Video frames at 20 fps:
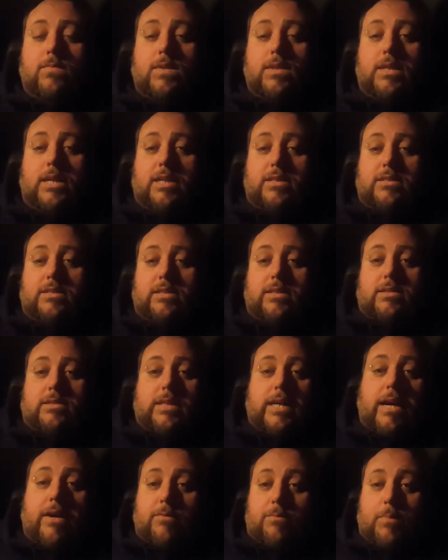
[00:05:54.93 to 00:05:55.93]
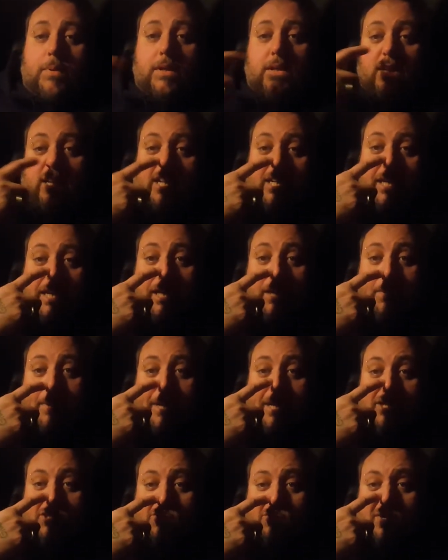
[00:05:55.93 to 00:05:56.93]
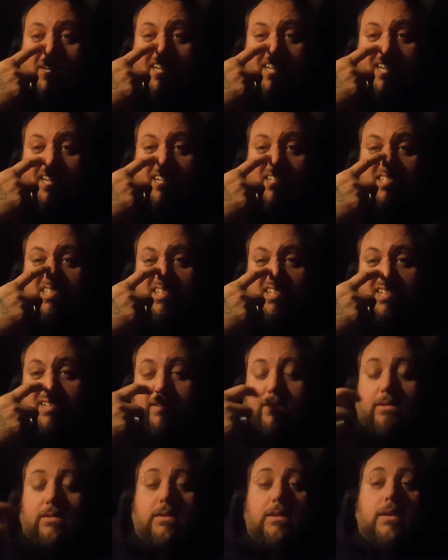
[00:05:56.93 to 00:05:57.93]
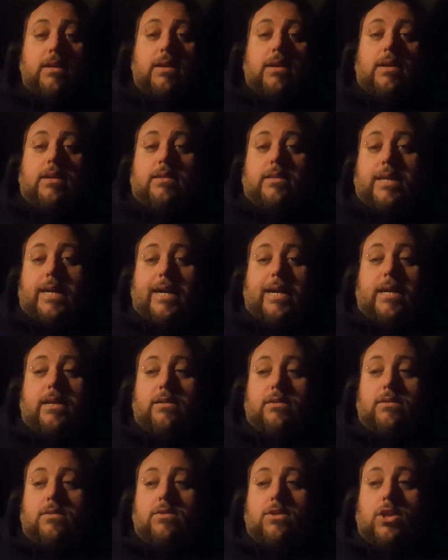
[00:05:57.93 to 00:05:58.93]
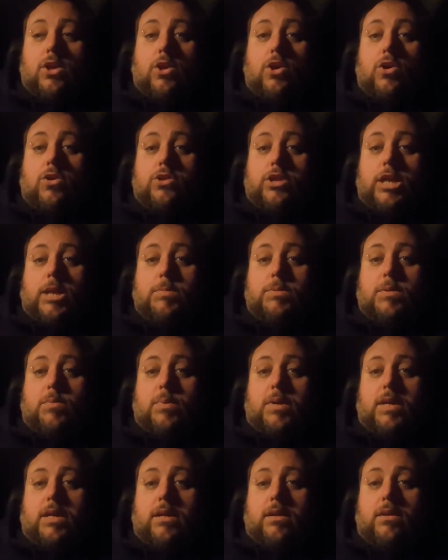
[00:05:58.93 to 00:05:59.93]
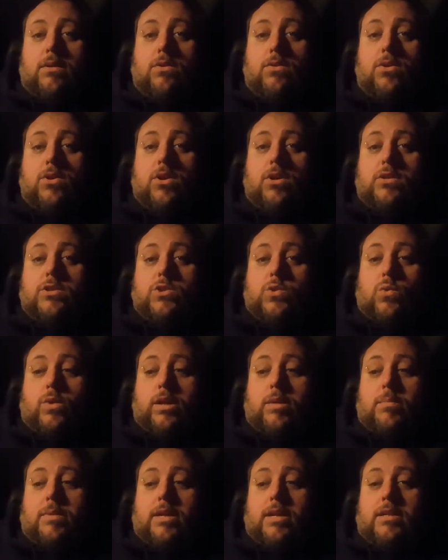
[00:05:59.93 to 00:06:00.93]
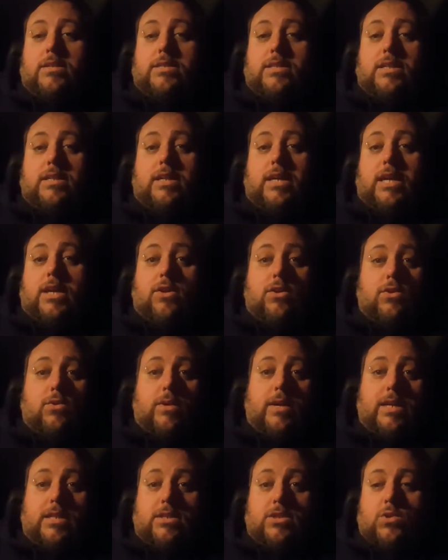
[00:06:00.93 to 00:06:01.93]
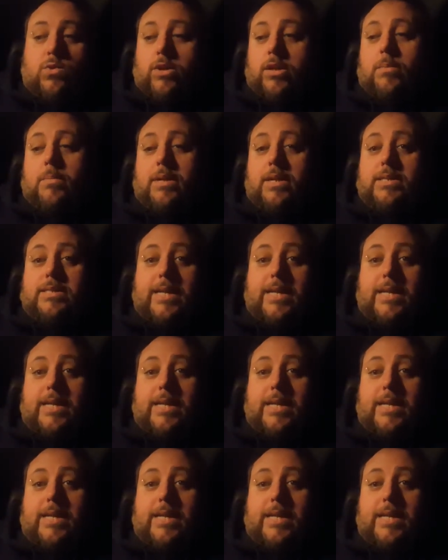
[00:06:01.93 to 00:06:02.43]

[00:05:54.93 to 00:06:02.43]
It's just, I've been lucky the past 3 days that the long trips have been 20 minutes in either direction, 20 minutes